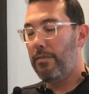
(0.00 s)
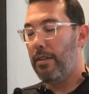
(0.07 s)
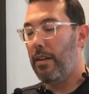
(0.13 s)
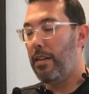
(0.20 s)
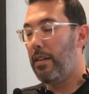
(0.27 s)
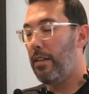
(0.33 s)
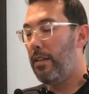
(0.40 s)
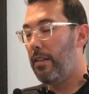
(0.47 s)

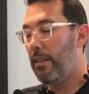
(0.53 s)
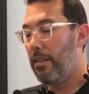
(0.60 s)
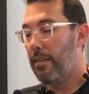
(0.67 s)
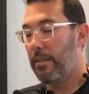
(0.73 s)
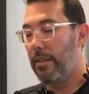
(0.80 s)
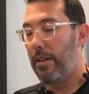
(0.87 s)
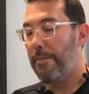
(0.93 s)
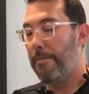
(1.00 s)
Ready,
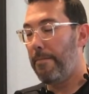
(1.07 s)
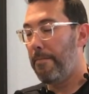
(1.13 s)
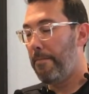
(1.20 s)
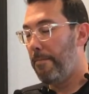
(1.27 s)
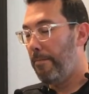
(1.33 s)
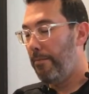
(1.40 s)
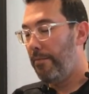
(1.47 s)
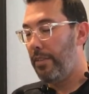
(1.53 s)
go,
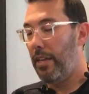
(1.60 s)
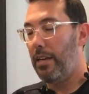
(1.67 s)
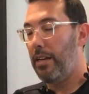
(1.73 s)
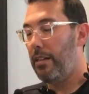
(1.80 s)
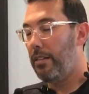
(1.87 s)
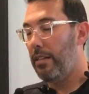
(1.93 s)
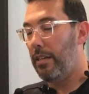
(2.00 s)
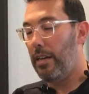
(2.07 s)
da da
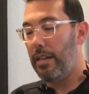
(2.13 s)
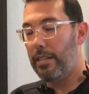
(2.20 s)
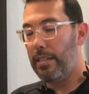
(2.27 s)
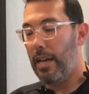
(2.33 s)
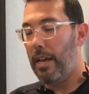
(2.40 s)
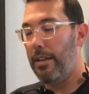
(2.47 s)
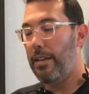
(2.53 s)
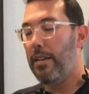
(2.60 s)
da da da.
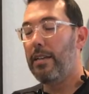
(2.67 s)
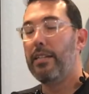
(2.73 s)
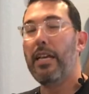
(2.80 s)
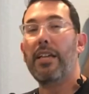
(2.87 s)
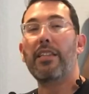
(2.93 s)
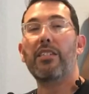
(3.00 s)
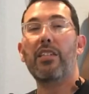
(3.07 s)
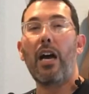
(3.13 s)

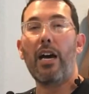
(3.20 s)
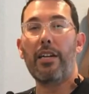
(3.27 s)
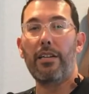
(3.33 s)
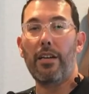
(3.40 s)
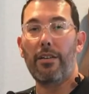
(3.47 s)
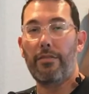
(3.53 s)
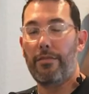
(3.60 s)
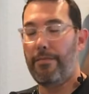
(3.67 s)
Now the da da
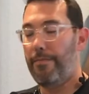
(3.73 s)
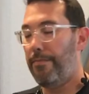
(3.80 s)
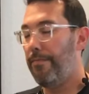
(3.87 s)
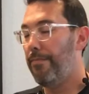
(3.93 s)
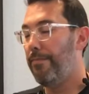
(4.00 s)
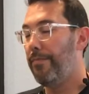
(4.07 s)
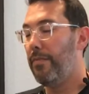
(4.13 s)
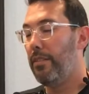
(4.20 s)
note.
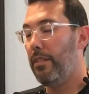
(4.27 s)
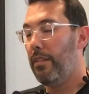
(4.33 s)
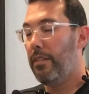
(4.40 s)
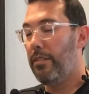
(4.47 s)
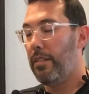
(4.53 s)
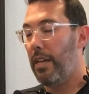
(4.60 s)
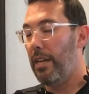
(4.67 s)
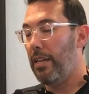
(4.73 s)

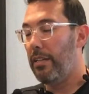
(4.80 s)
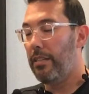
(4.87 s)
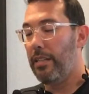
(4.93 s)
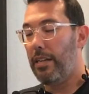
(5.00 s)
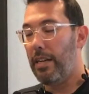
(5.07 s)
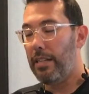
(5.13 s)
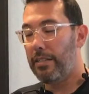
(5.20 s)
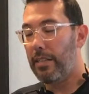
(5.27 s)
Day,
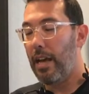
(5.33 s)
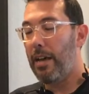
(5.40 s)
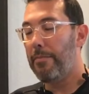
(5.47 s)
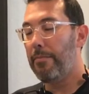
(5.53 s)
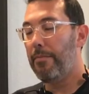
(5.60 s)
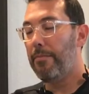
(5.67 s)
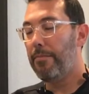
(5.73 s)
today, stop.